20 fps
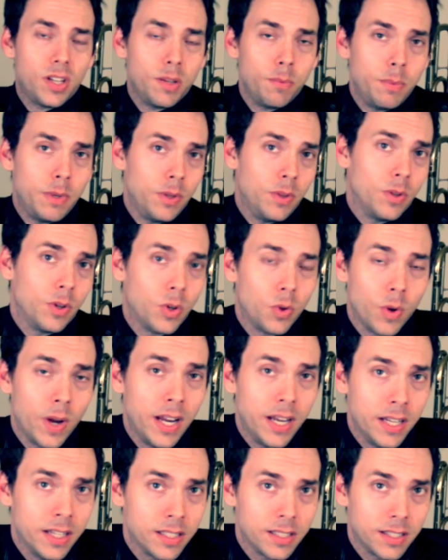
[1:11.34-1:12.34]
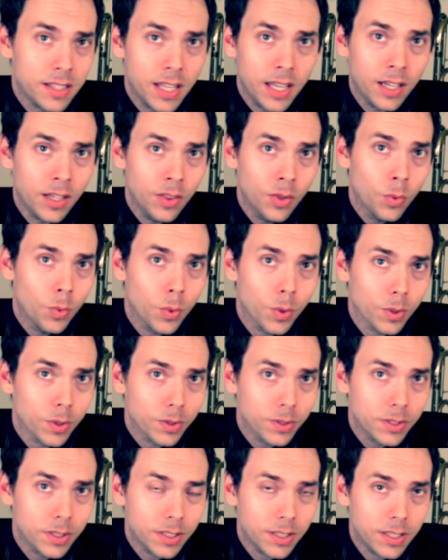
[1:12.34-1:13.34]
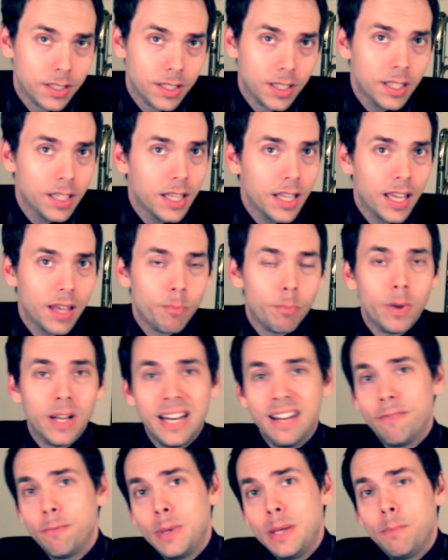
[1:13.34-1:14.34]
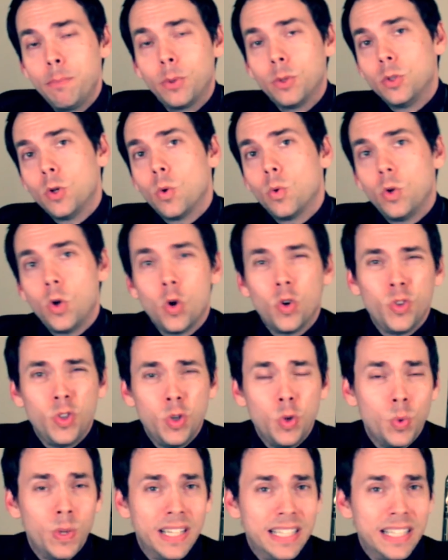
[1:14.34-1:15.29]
could be the greatest thing in the world, but if people don't know you